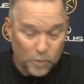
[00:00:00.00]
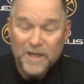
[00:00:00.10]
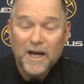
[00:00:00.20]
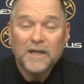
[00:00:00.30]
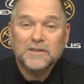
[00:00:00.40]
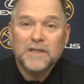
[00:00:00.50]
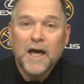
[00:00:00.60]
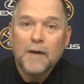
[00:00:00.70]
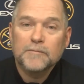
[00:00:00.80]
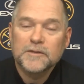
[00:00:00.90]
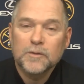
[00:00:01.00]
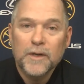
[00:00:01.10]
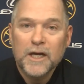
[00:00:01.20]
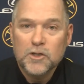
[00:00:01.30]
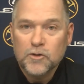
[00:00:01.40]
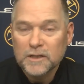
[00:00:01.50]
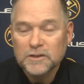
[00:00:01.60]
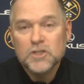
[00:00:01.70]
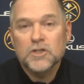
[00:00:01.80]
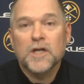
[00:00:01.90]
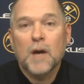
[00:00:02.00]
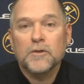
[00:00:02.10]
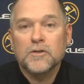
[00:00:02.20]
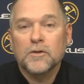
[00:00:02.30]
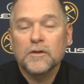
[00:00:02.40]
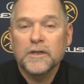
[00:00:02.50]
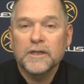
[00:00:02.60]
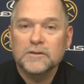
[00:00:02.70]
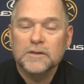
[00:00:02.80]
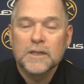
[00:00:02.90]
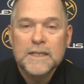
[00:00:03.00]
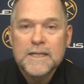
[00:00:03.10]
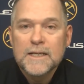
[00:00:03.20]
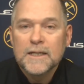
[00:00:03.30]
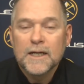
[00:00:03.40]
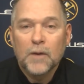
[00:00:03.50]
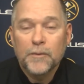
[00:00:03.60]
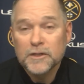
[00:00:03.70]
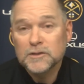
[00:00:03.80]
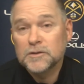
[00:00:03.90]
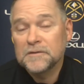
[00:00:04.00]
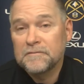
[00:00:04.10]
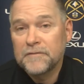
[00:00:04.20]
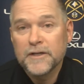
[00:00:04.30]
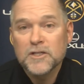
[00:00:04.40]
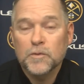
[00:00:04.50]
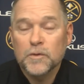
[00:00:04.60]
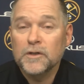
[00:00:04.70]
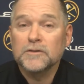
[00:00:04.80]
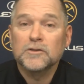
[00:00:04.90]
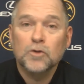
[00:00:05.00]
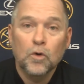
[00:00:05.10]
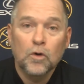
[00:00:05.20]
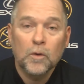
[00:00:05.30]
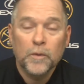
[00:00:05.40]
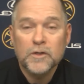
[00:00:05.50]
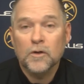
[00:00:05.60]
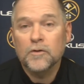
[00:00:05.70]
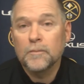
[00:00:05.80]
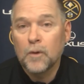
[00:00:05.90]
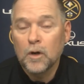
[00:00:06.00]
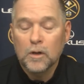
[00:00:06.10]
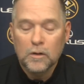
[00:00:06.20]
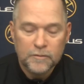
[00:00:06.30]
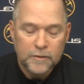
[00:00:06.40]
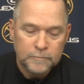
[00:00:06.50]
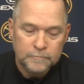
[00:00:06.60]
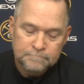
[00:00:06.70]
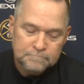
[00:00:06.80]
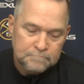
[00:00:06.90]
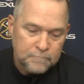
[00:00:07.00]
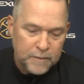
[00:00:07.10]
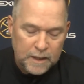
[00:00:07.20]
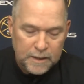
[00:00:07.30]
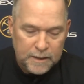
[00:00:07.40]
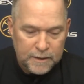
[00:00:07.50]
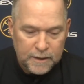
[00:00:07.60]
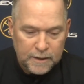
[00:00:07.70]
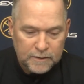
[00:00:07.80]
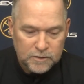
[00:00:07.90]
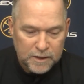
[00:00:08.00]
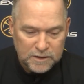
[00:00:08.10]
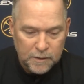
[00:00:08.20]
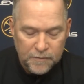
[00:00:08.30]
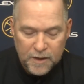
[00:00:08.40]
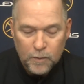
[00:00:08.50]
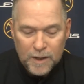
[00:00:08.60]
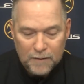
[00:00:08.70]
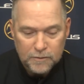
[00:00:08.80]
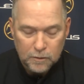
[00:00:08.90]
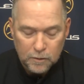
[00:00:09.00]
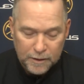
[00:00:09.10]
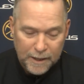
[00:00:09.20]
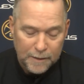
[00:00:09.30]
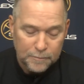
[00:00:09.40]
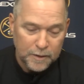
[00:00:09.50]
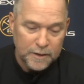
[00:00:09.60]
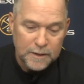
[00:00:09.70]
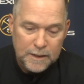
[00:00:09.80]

got stops and we had transition opportunities. We just couldn't finish. We couldn't score. We turned the ball over. And so that's something that we have to look at. But